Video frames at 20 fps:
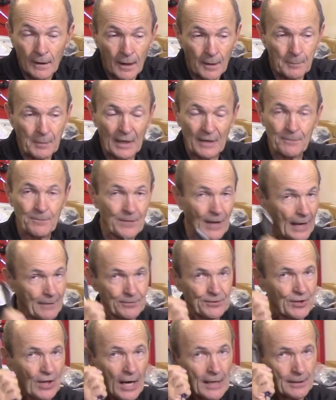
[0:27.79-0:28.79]
I've
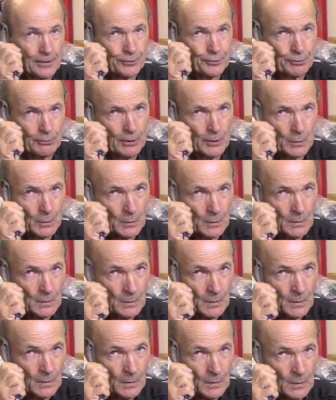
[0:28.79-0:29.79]
thought it through,
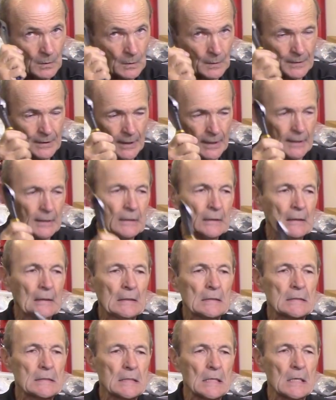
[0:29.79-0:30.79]
okay?
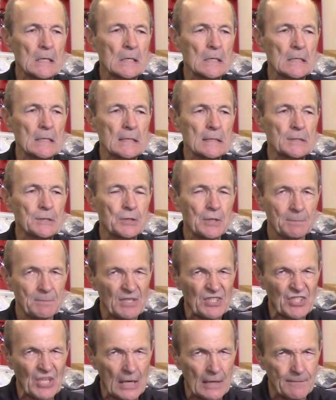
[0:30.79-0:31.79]
So it should be
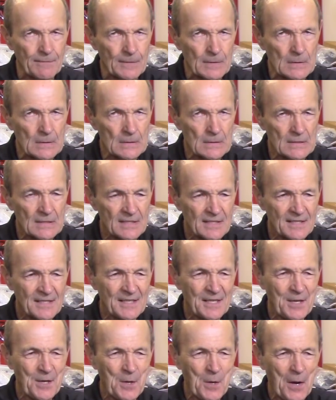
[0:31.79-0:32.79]
safe.
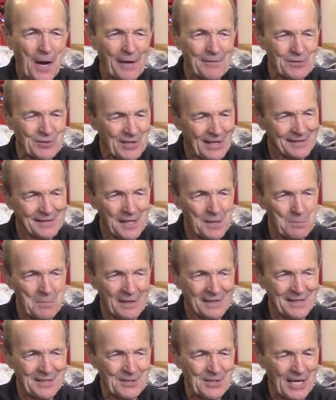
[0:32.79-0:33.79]
I've said that
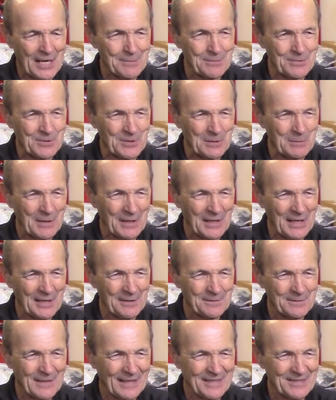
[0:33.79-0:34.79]
many times through my
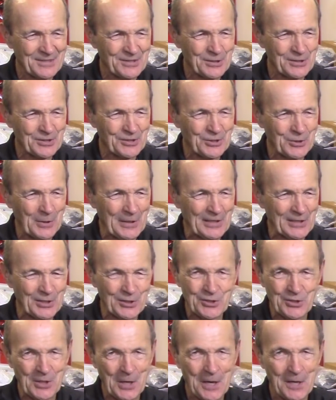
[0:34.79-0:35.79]
life. I should show you the
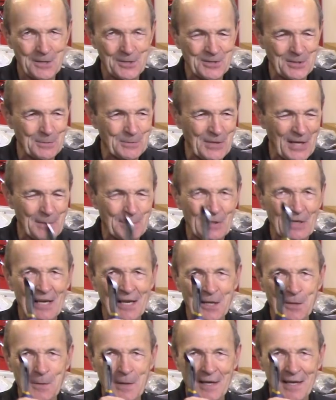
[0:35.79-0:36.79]
scars sometime. But
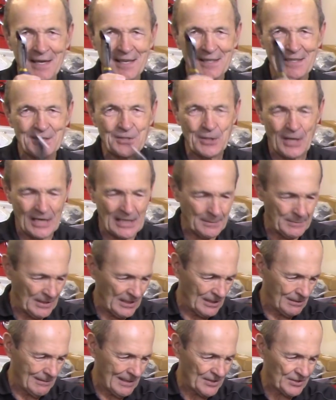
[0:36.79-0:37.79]
anyway, this ought to be
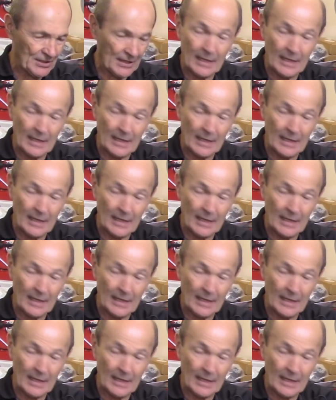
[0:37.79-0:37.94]
interesting.